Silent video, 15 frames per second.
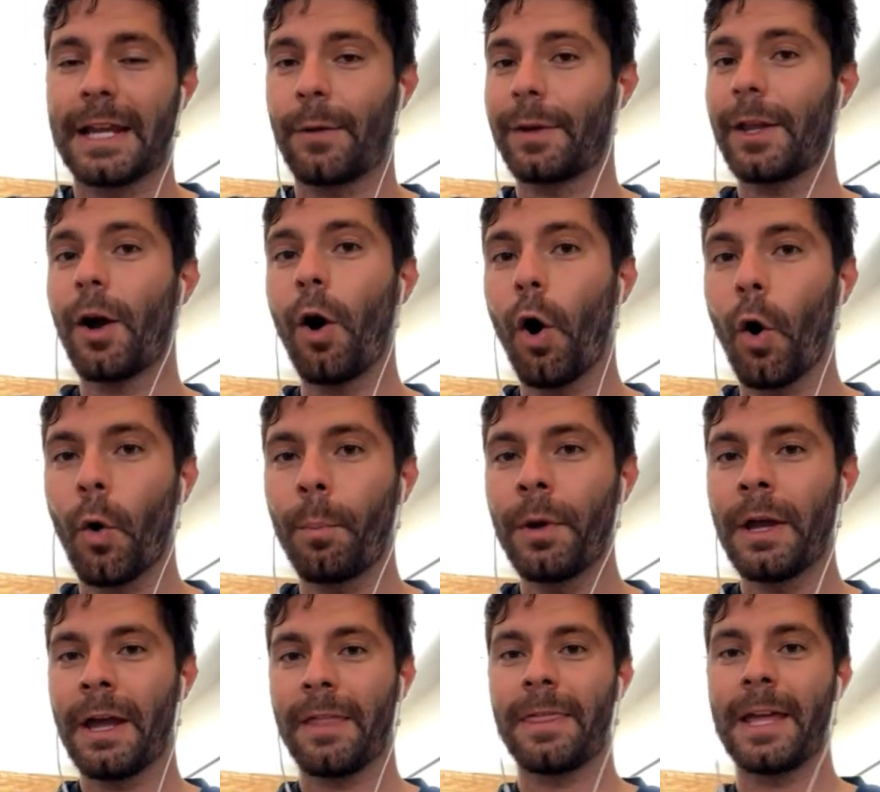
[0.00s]
And we hope
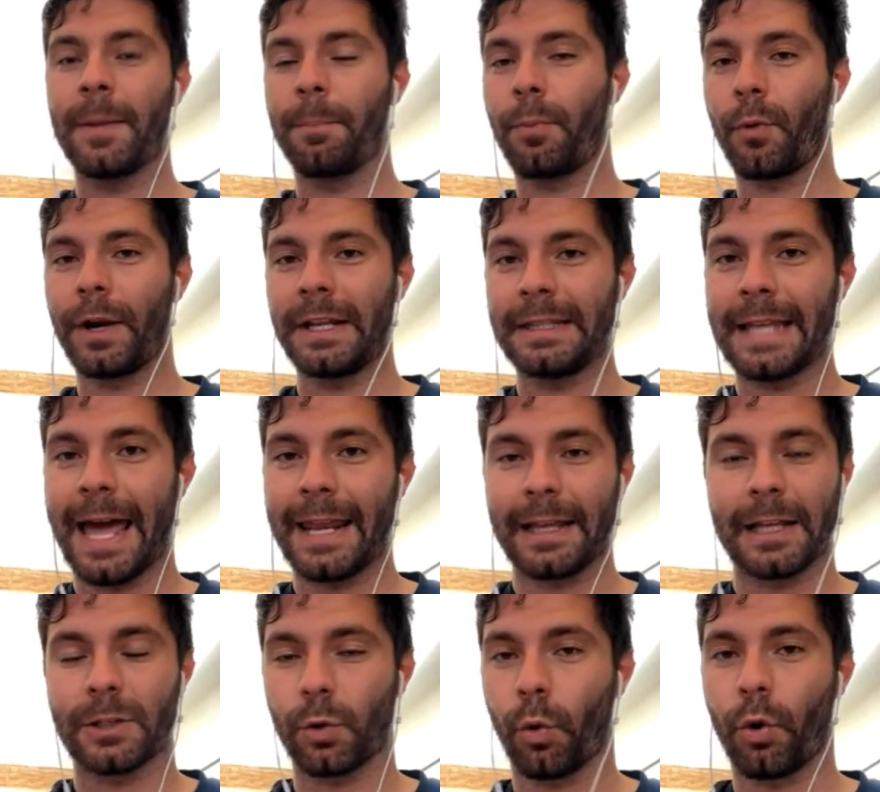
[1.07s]
they bring that
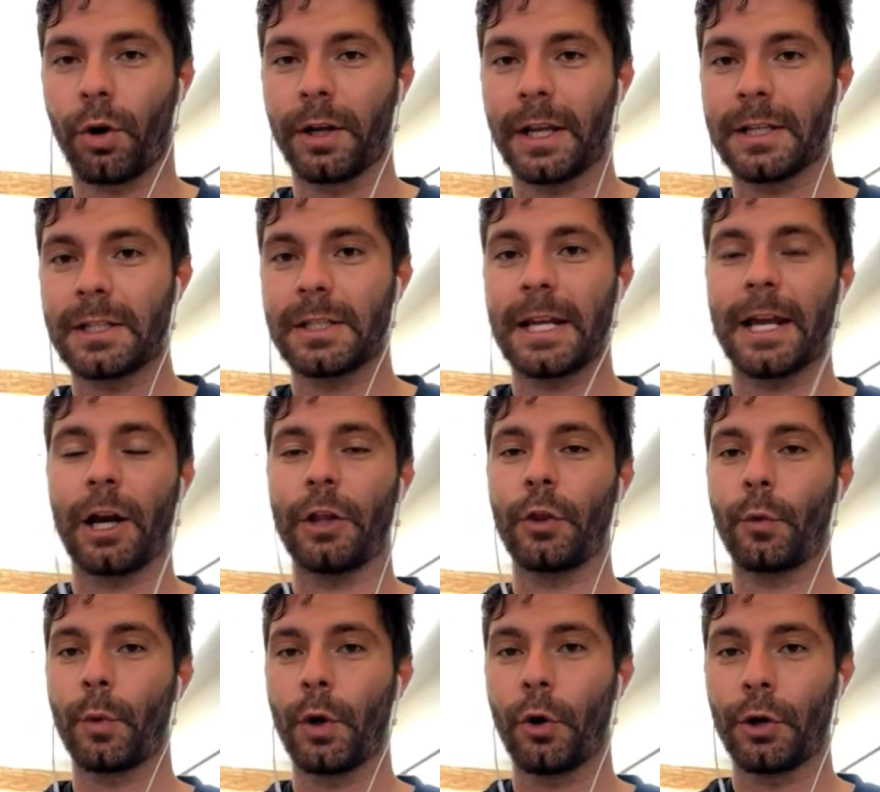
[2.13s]
against Oregon State on the
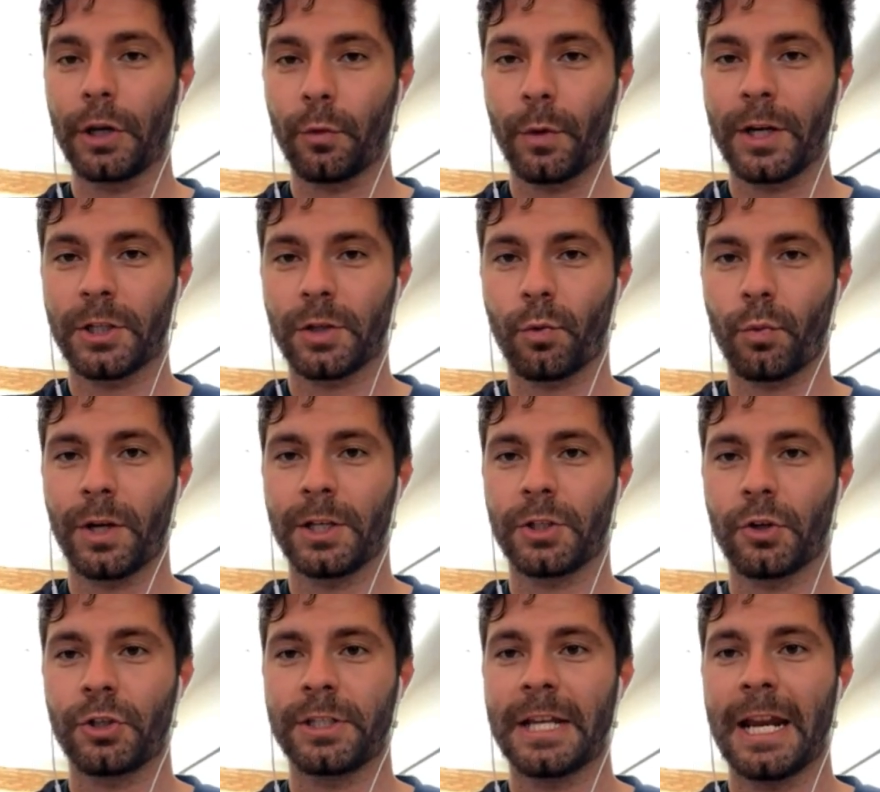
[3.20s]
road in
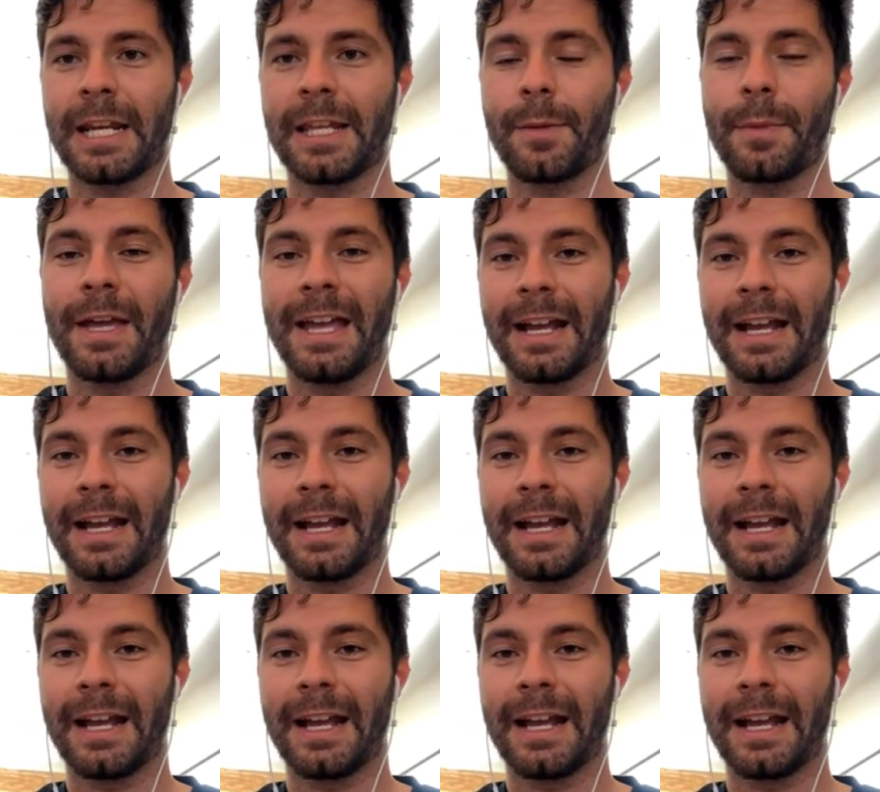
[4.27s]
Racer Stadium,